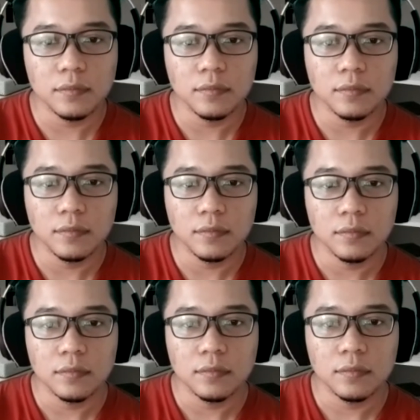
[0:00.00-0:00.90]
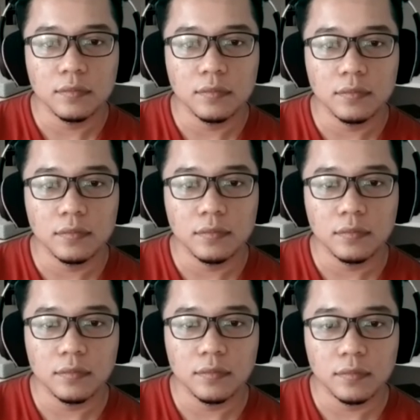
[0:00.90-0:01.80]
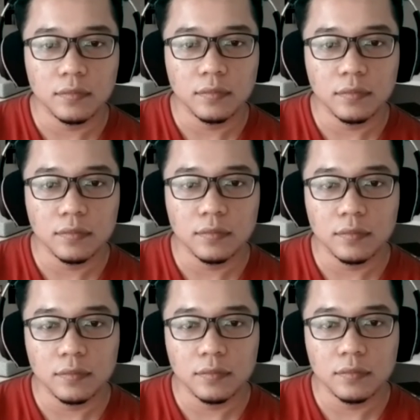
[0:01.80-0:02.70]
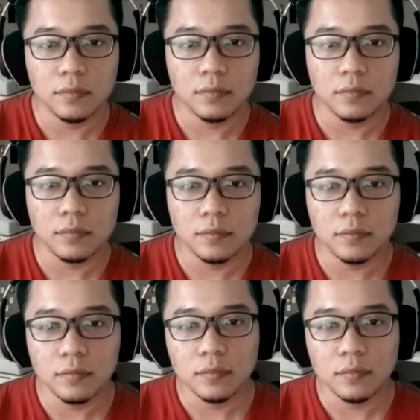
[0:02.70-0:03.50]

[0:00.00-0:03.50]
The person shown says nothing.